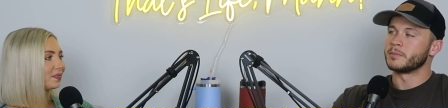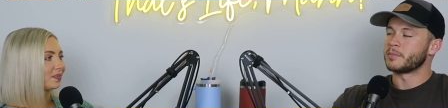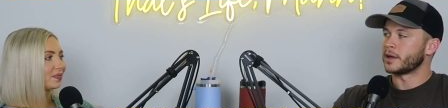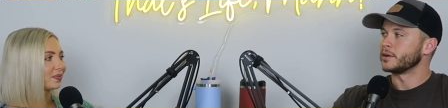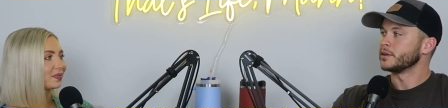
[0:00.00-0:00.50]
Speaker 1: have been
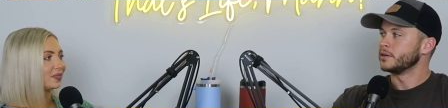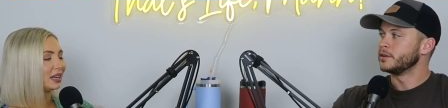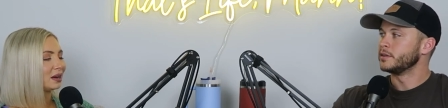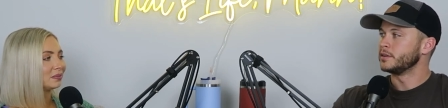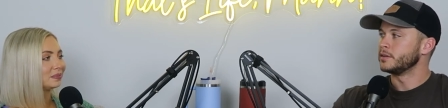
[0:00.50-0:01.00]
better.
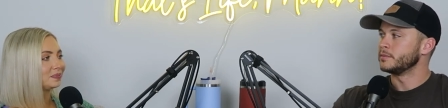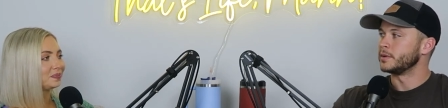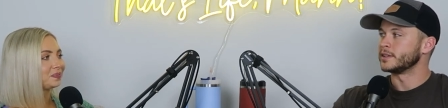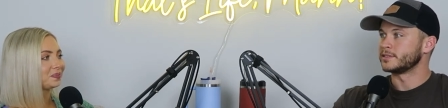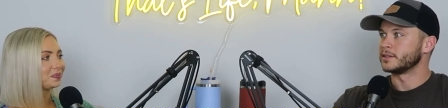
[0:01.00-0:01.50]
Yeah.
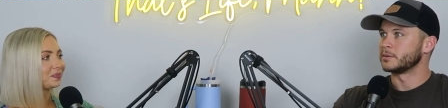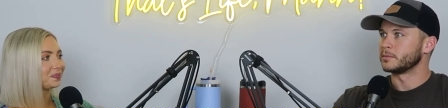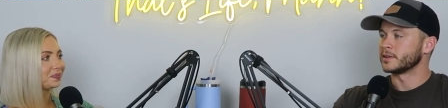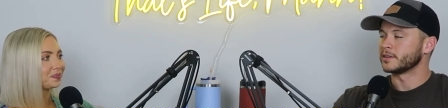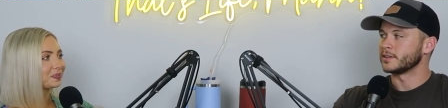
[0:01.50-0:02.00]
But it still would
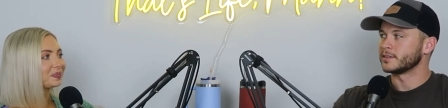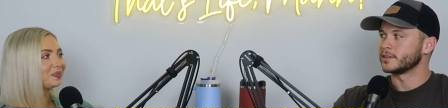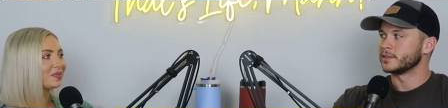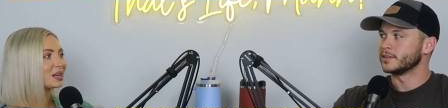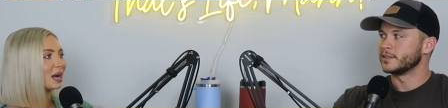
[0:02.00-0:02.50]
have been
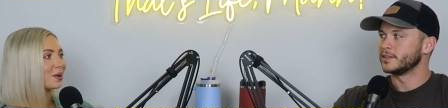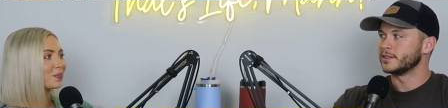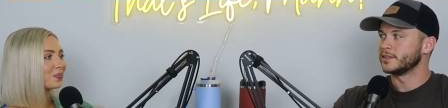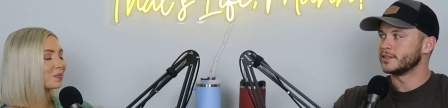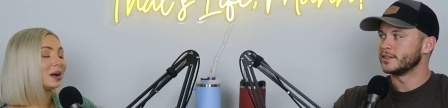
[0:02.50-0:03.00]
crazy.
Speaker 2: Yeah.
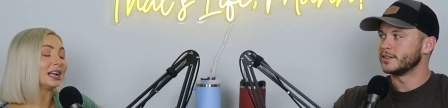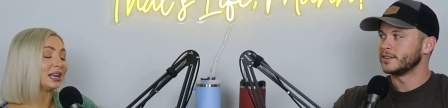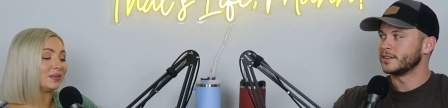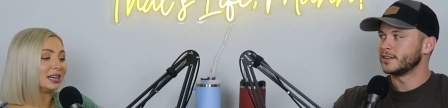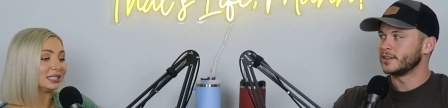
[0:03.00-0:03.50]
But
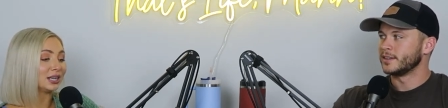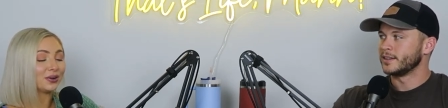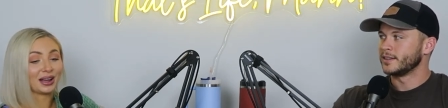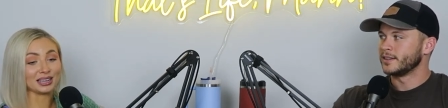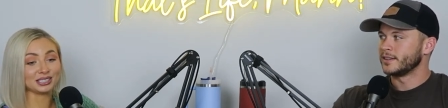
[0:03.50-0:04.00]
anyways,
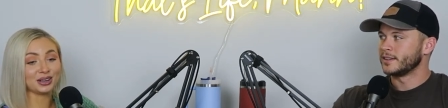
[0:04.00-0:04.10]
okay.